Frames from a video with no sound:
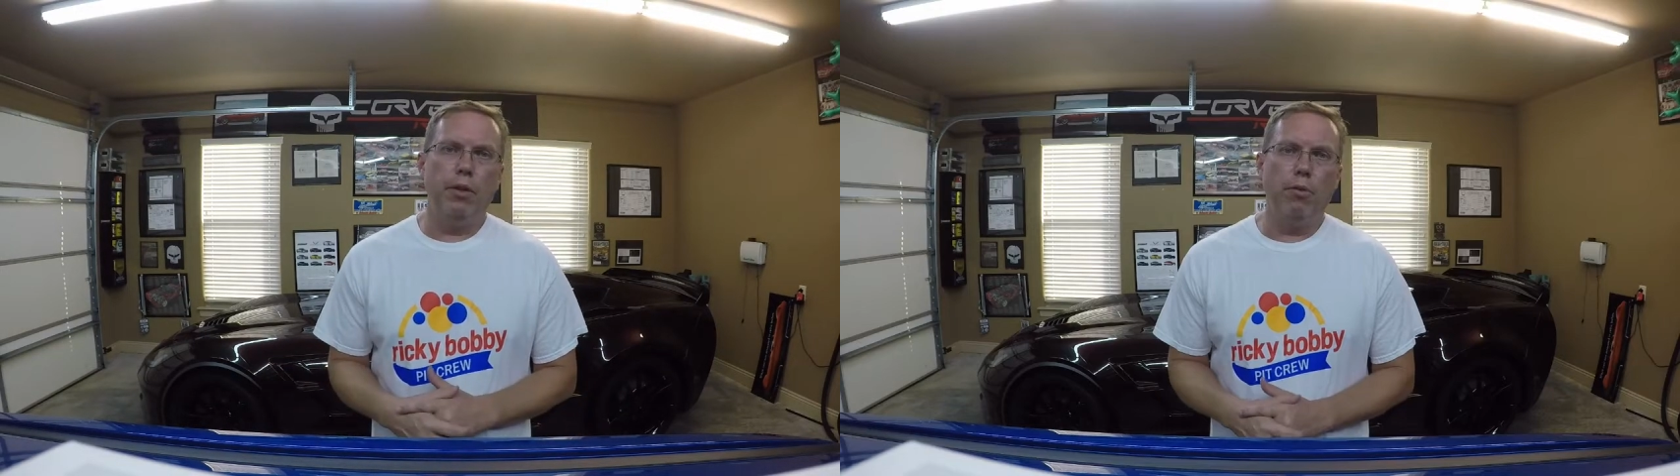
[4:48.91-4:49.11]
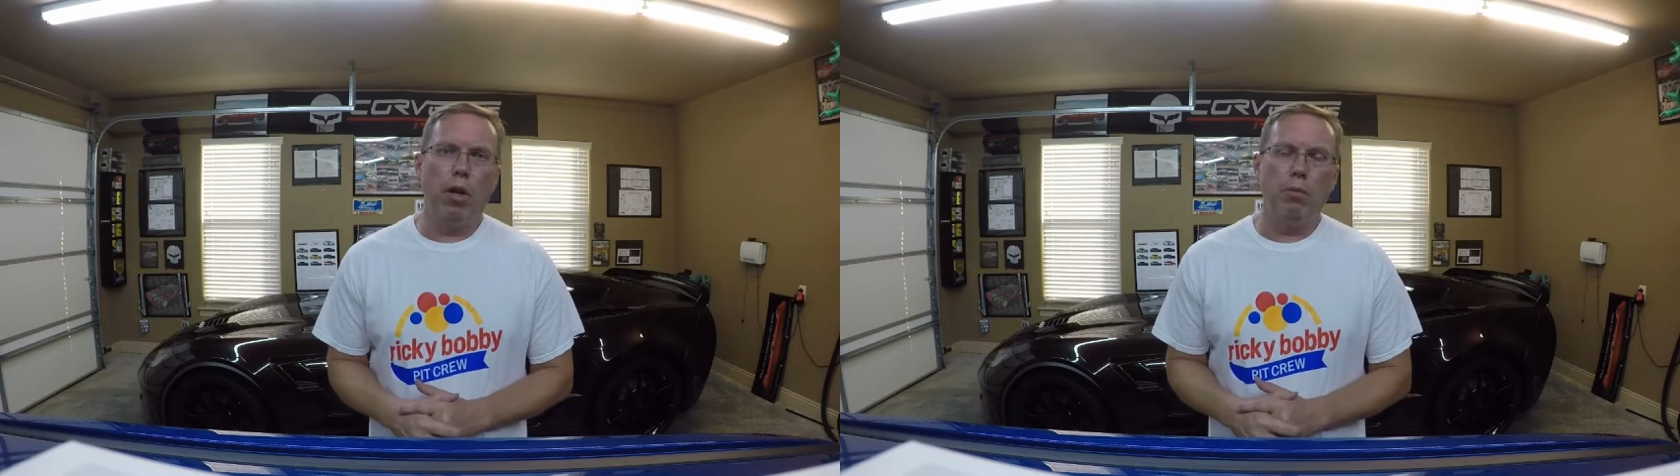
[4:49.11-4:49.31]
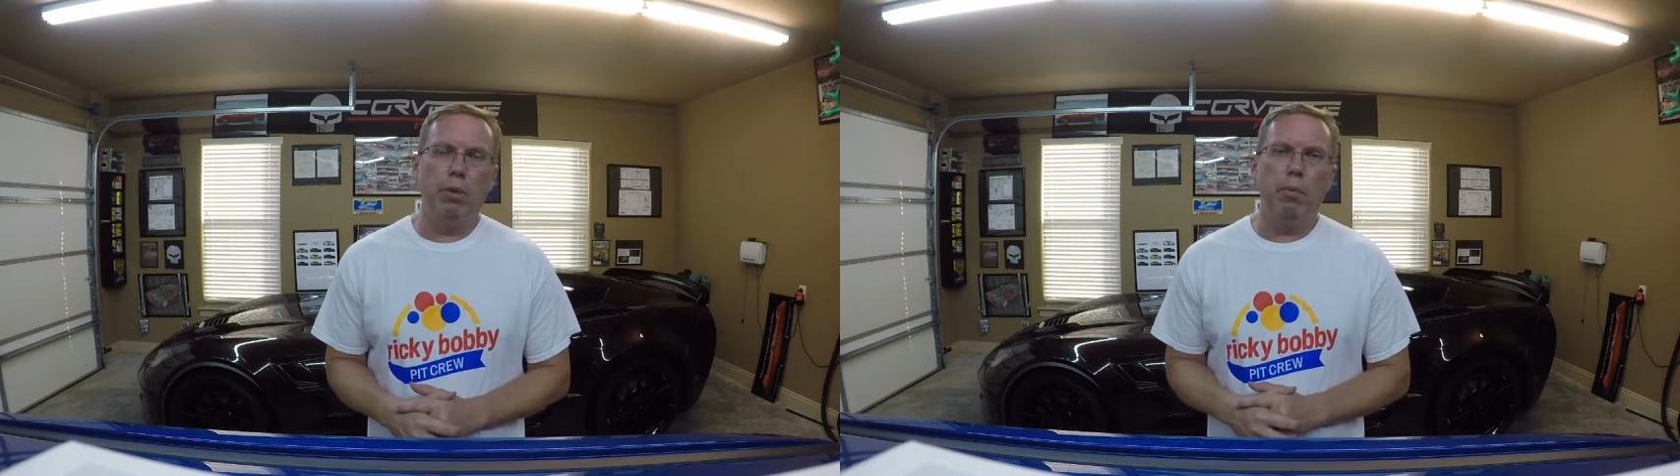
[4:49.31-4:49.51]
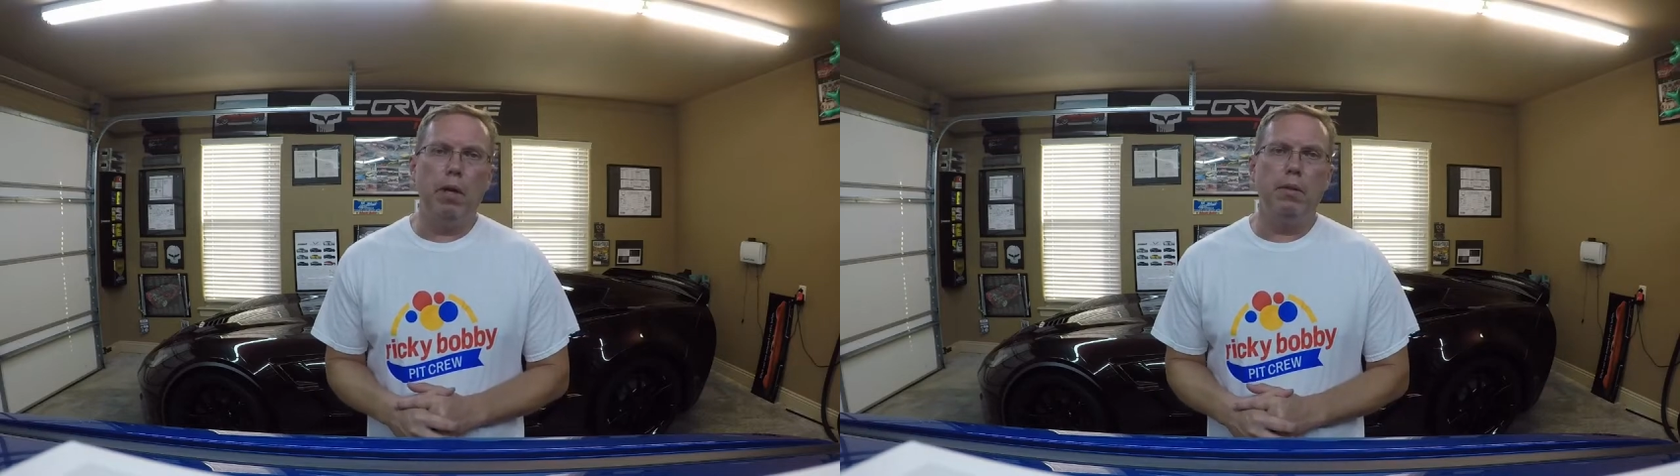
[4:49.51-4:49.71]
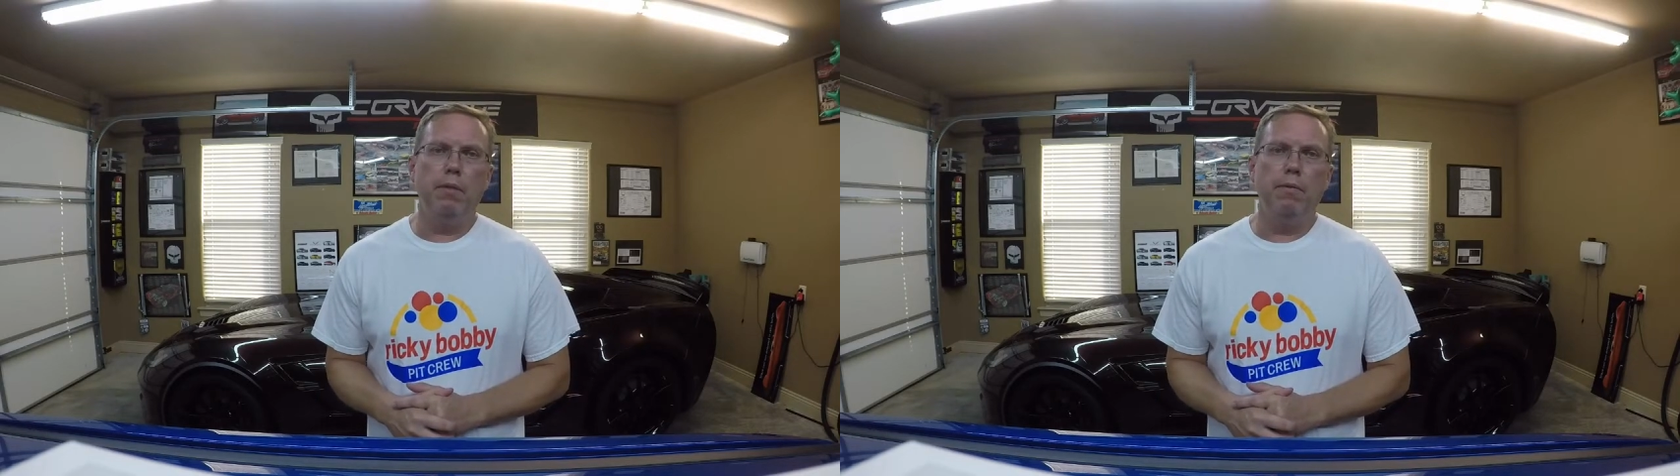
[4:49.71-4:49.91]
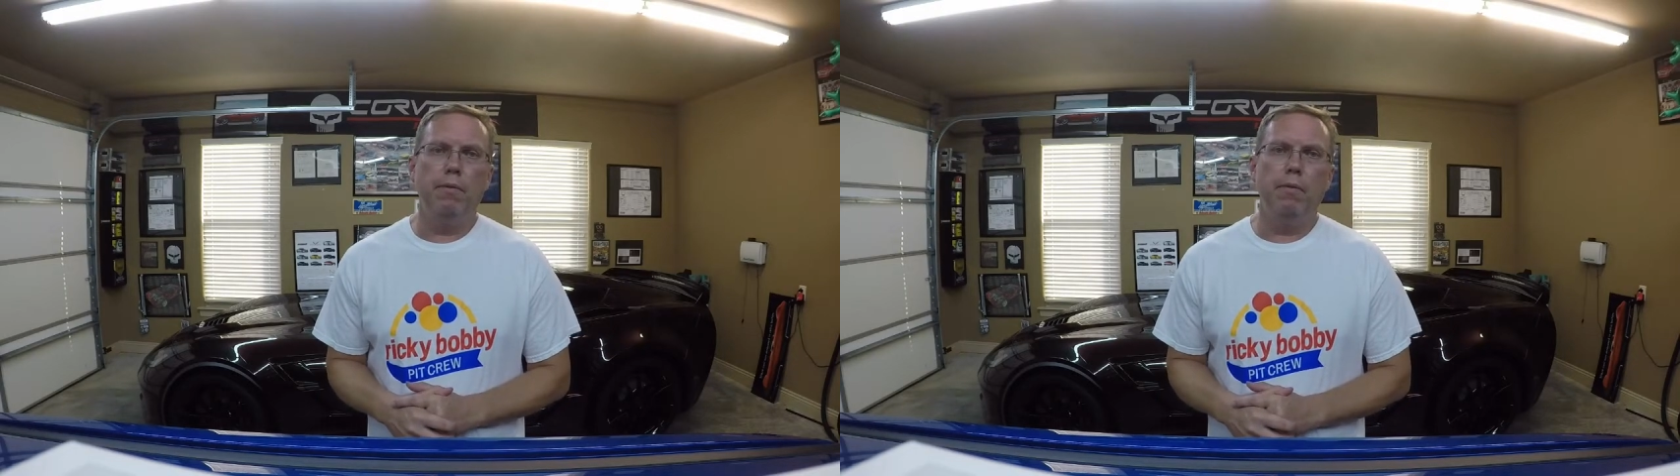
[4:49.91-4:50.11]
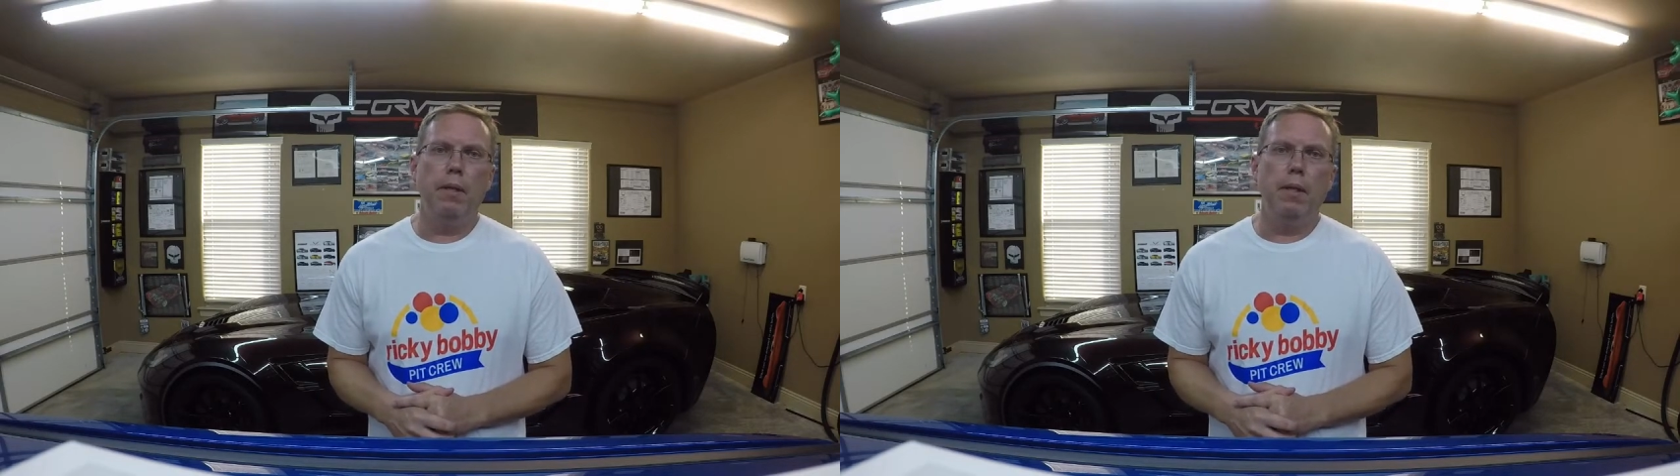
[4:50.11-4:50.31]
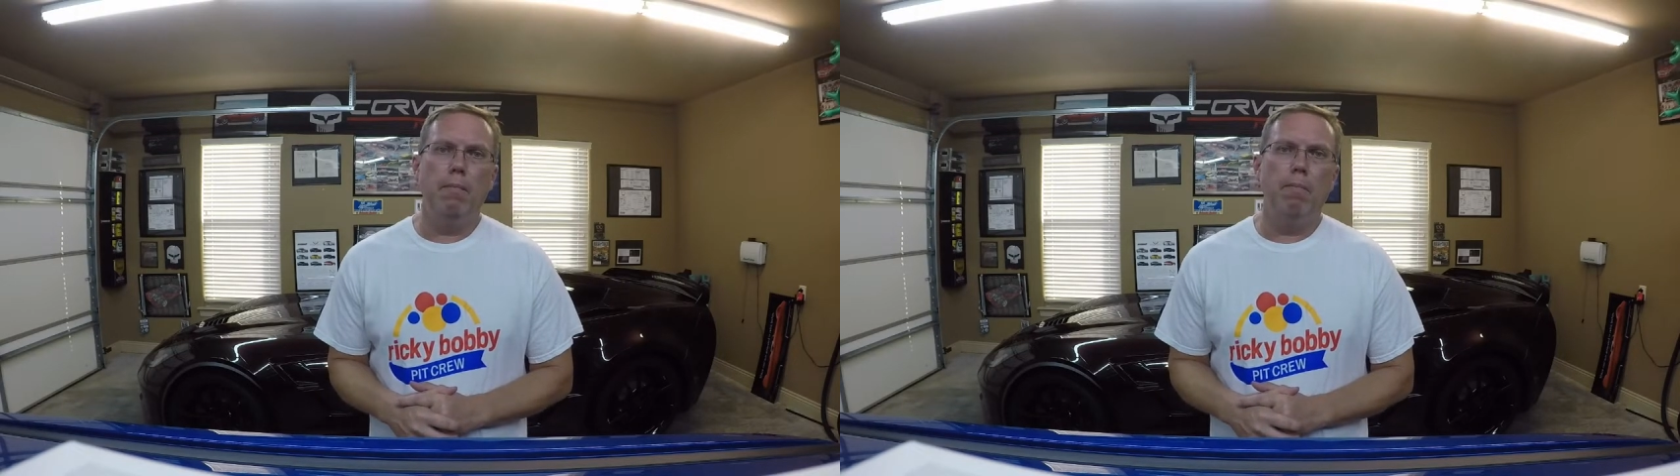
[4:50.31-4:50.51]
throttle responsive
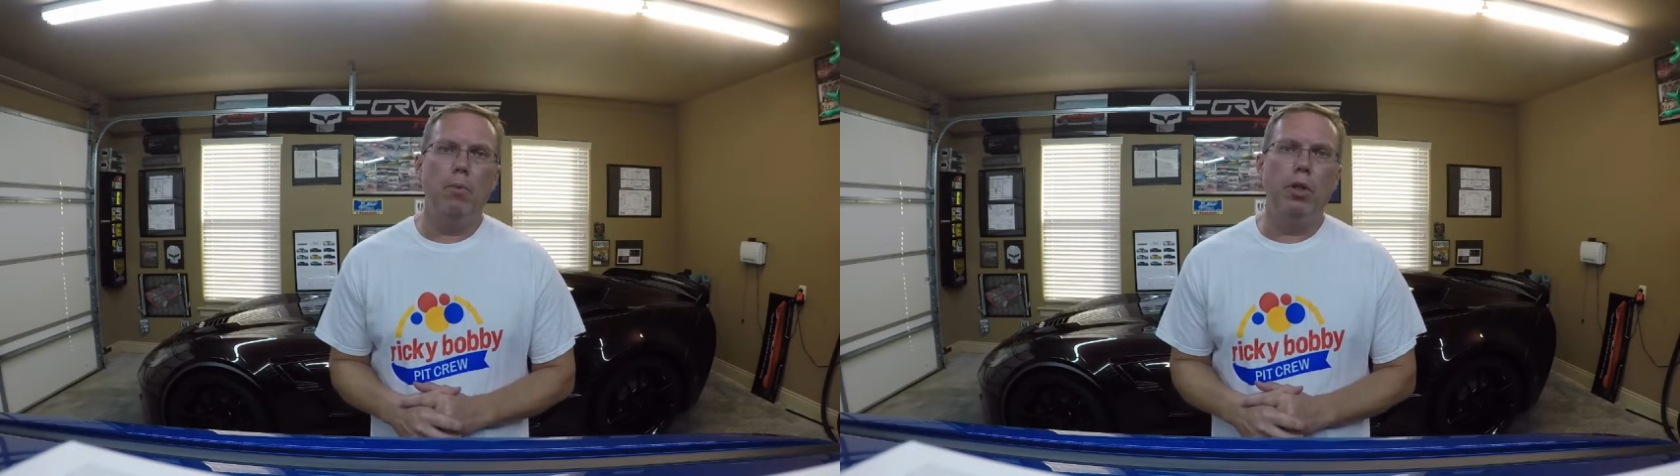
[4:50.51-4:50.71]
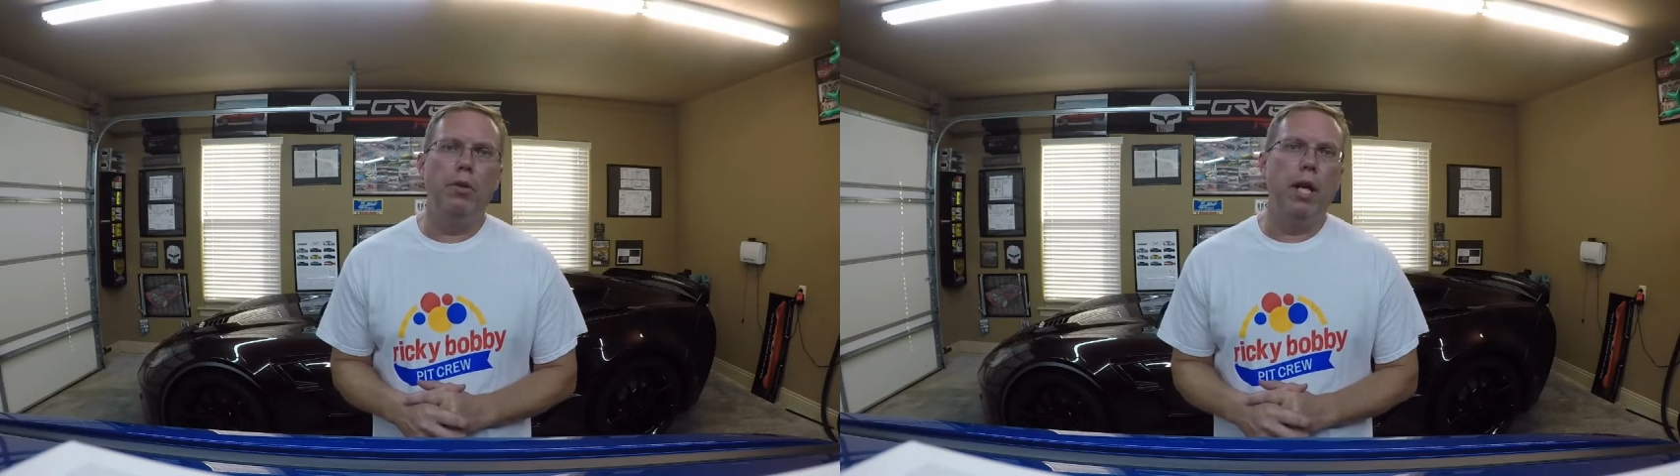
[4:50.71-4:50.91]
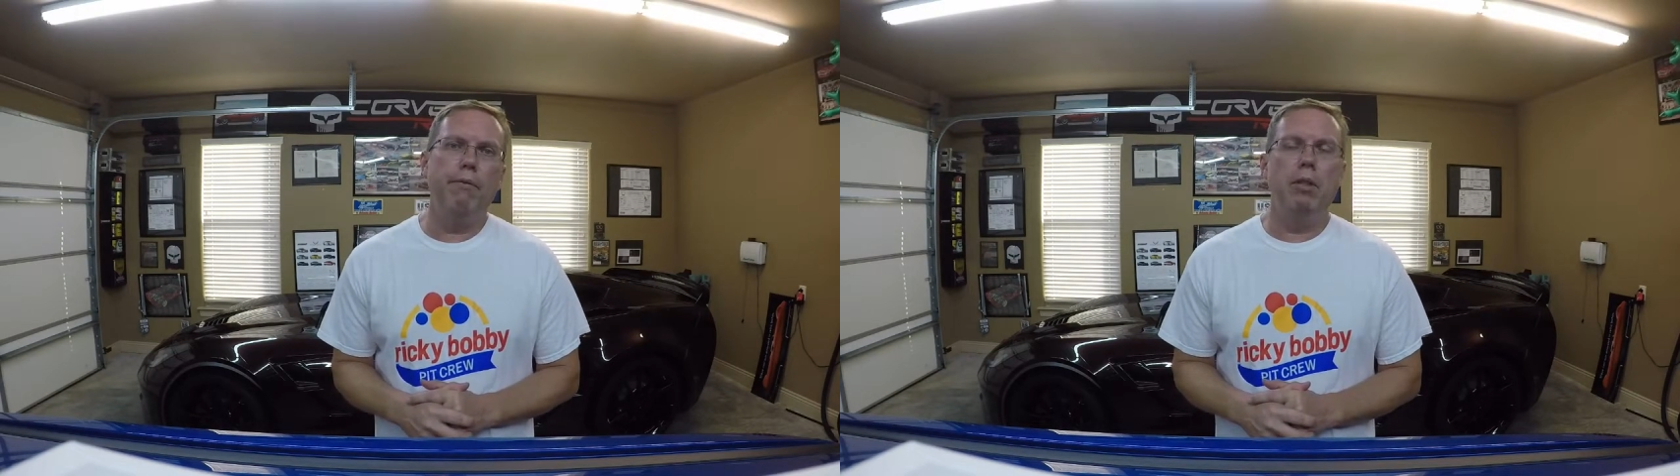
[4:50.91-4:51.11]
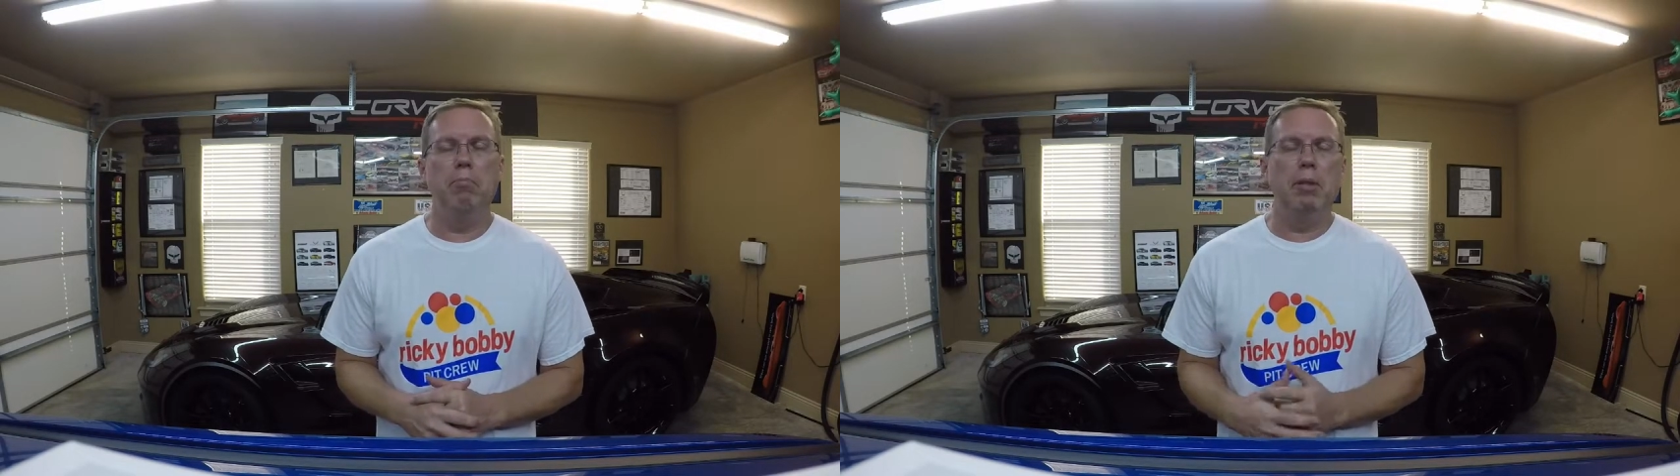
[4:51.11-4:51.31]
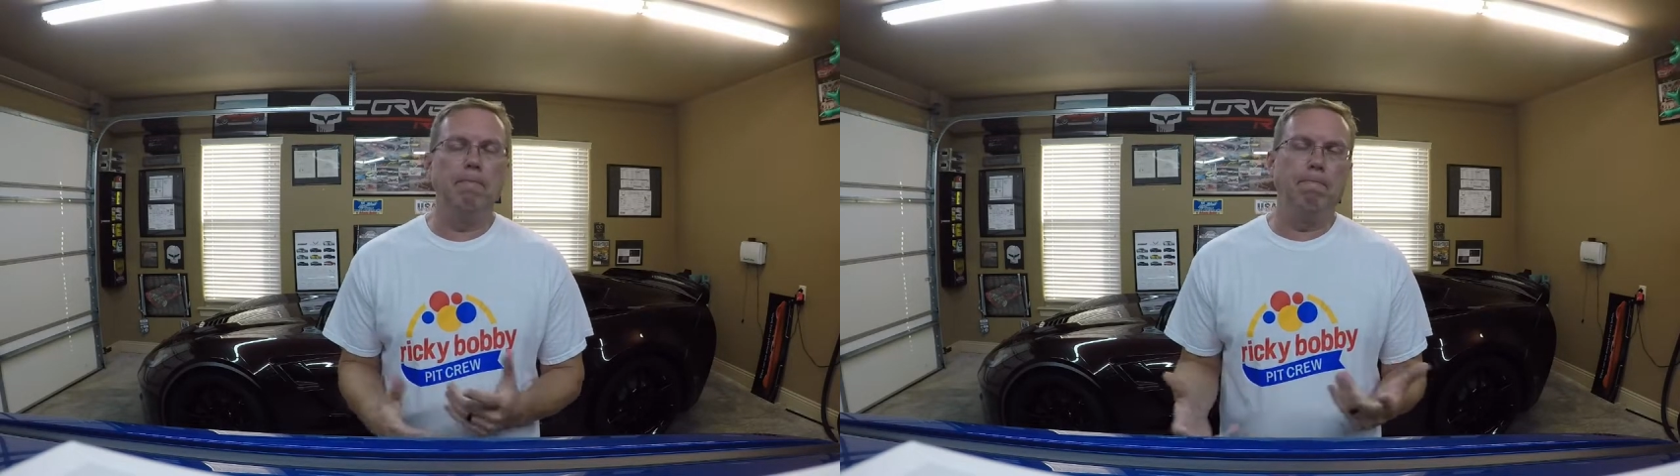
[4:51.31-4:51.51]
when you're driving it, but